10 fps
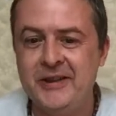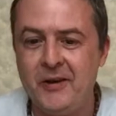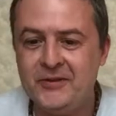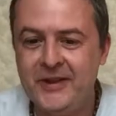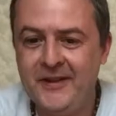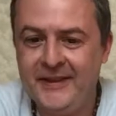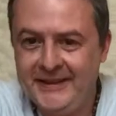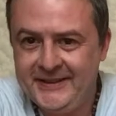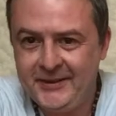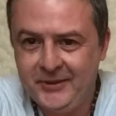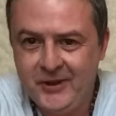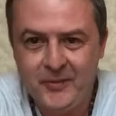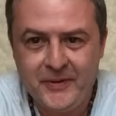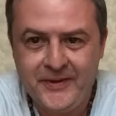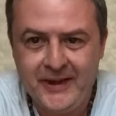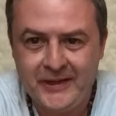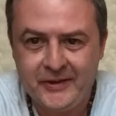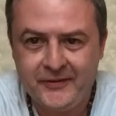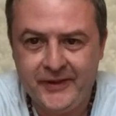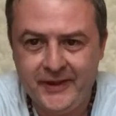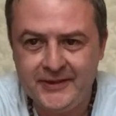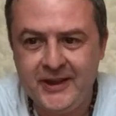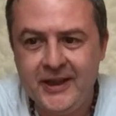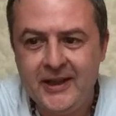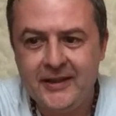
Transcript: Now obviously these two come with the Lando figures.